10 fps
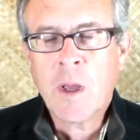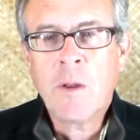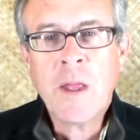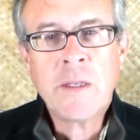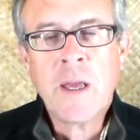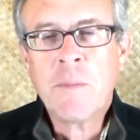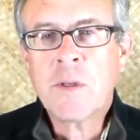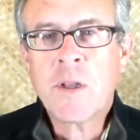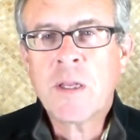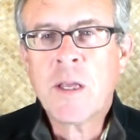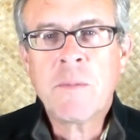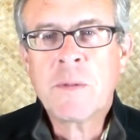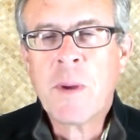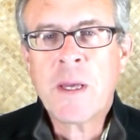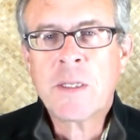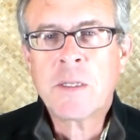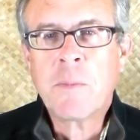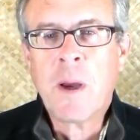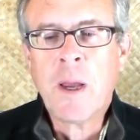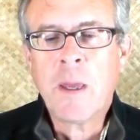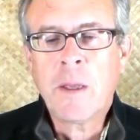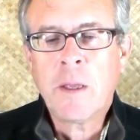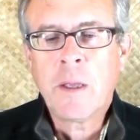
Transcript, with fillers: You know, that time is that time has passed us by,